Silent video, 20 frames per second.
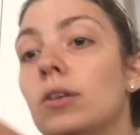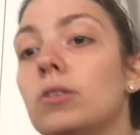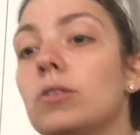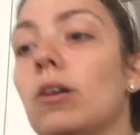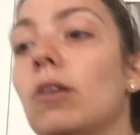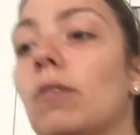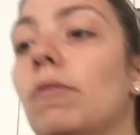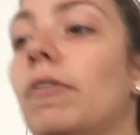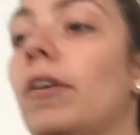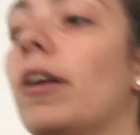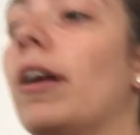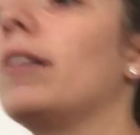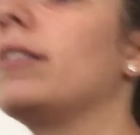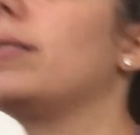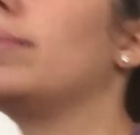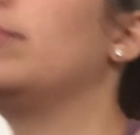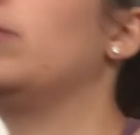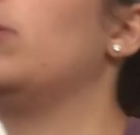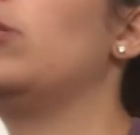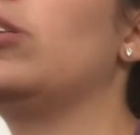So I'll figure out
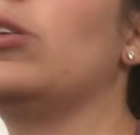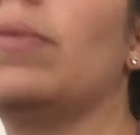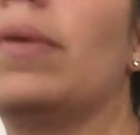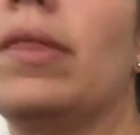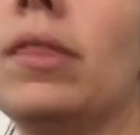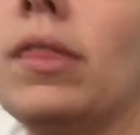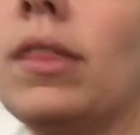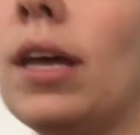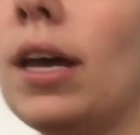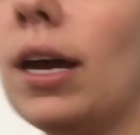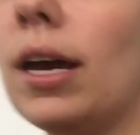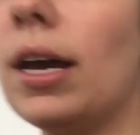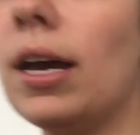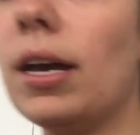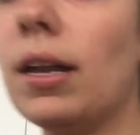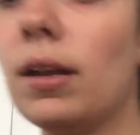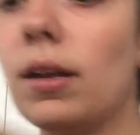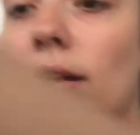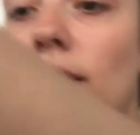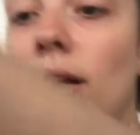something to do with
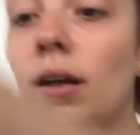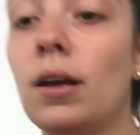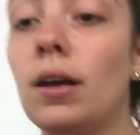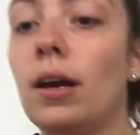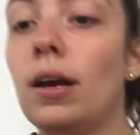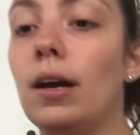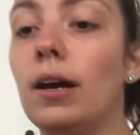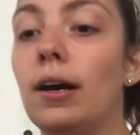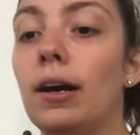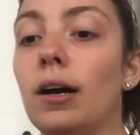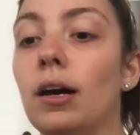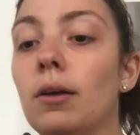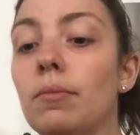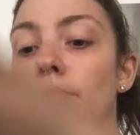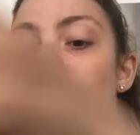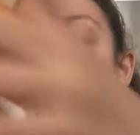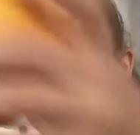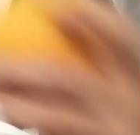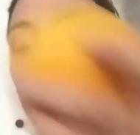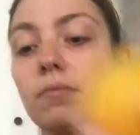that.
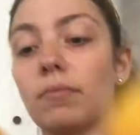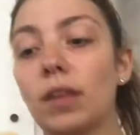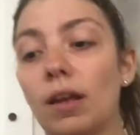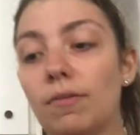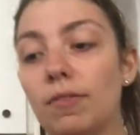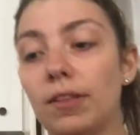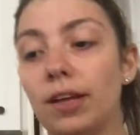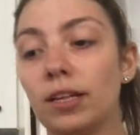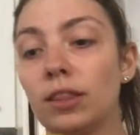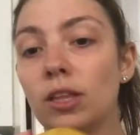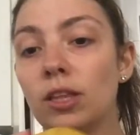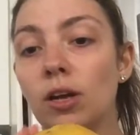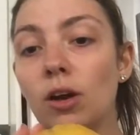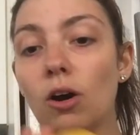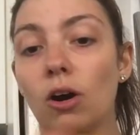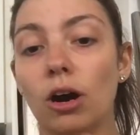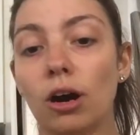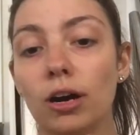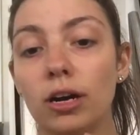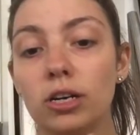I feel like the
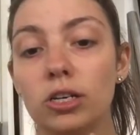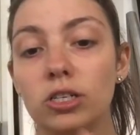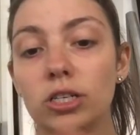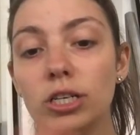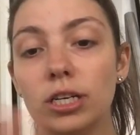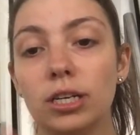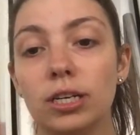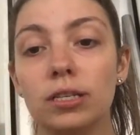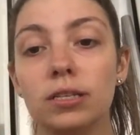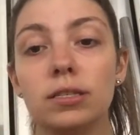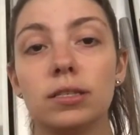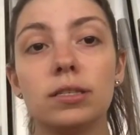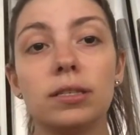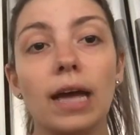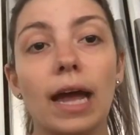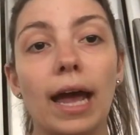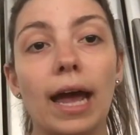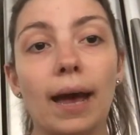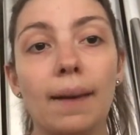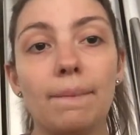oranges,
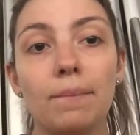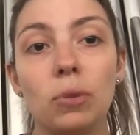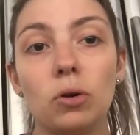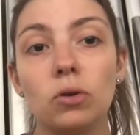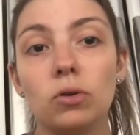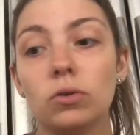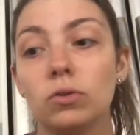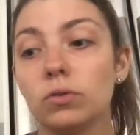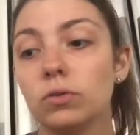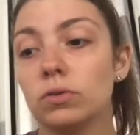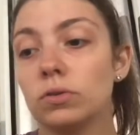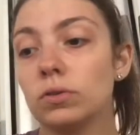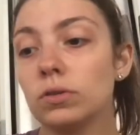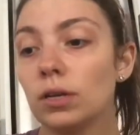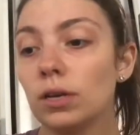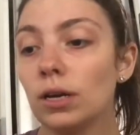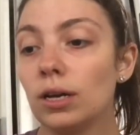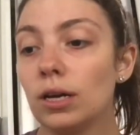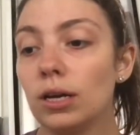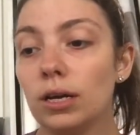apples,
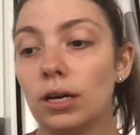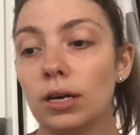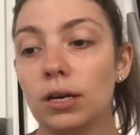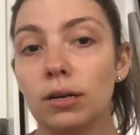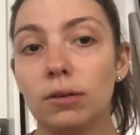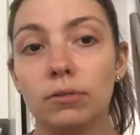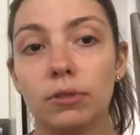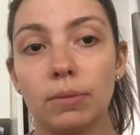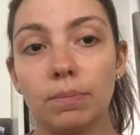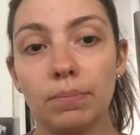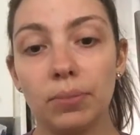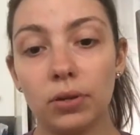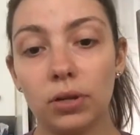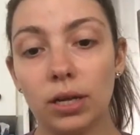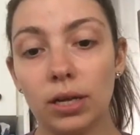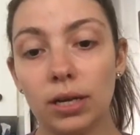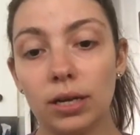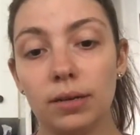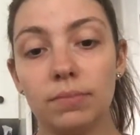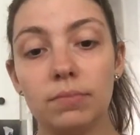the
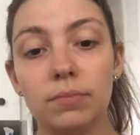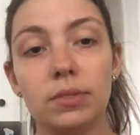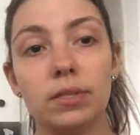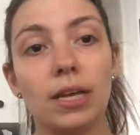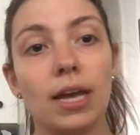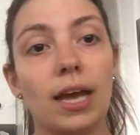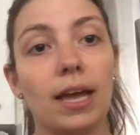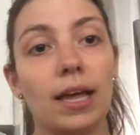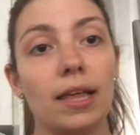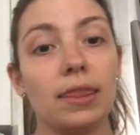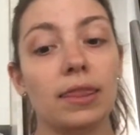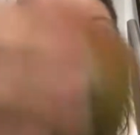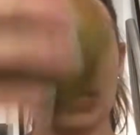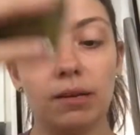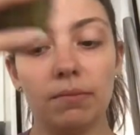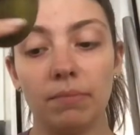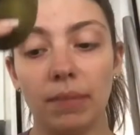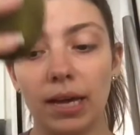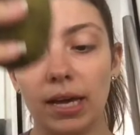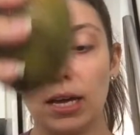plums, and the
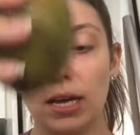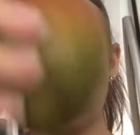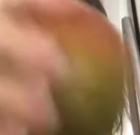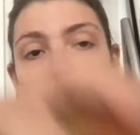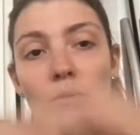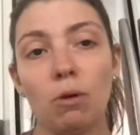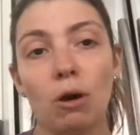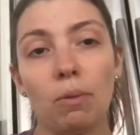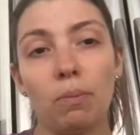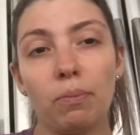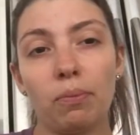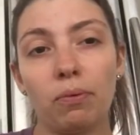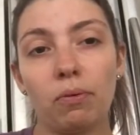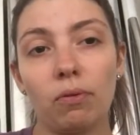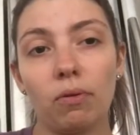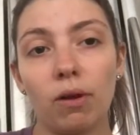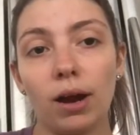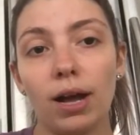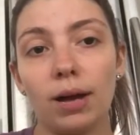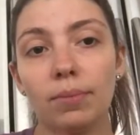mango I'll
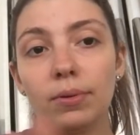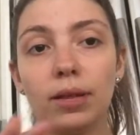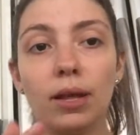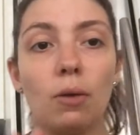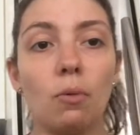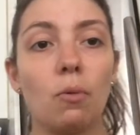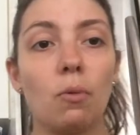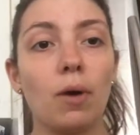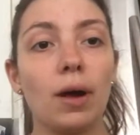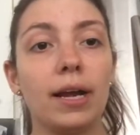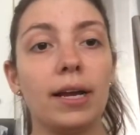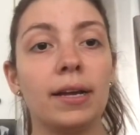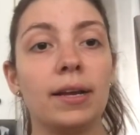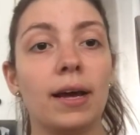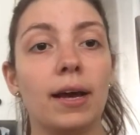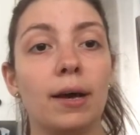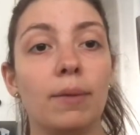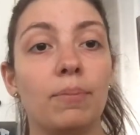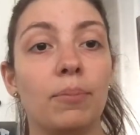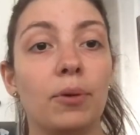probably wind
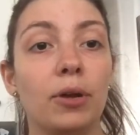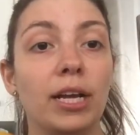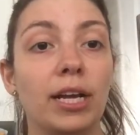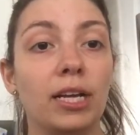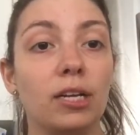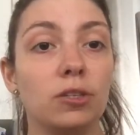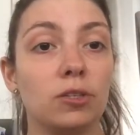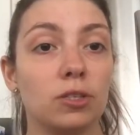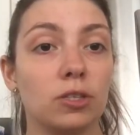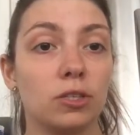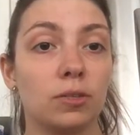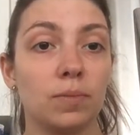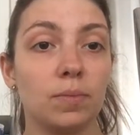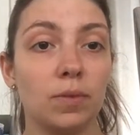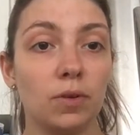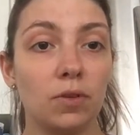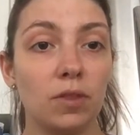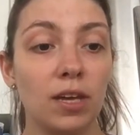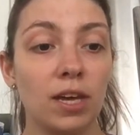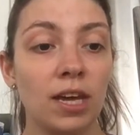up putting in a
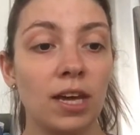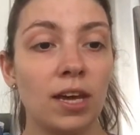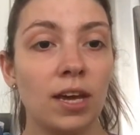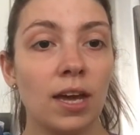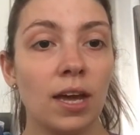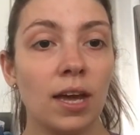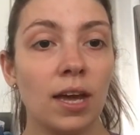smoothie.